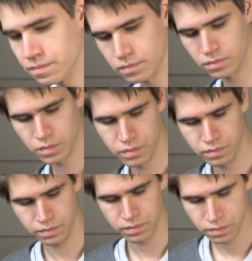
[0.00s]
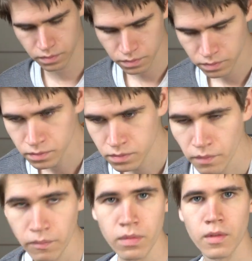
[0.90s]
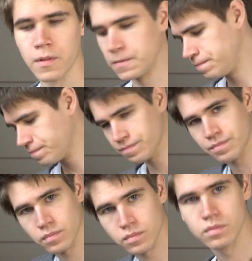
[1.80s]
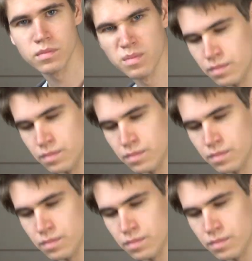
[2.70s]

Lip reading: on the video. Imagine you are filming